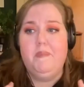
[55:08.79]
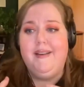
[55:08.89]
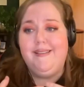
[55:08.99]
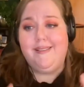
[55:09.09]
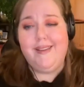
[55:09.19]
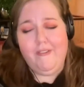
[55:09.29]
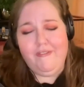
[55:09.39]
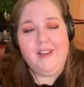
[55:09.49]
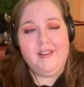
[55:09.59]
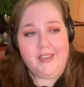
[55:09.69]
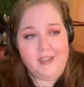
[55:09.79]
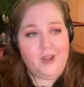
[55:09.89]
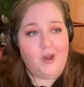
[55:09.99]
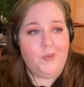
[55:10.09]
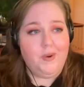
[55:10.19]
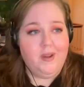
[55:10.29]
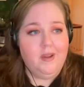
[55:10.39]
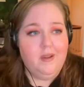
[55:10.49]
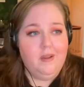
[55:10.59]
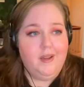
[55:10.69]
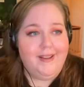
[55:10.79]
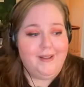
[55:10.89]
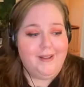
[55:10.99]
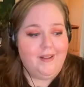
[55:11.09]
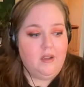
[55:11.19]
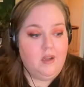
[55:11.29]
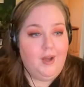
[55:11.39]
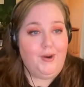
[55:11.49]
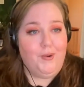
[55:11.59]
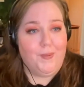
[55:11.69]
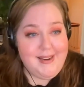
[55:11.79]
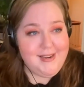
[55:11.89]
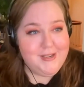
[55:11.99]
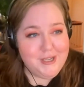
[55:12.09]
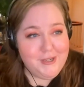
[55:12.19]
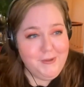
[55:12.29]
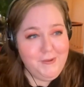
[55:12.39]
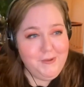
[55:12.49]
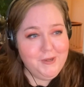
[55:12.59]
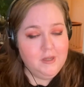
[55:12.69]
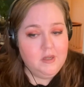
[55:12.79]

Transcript: but definitely don't agree to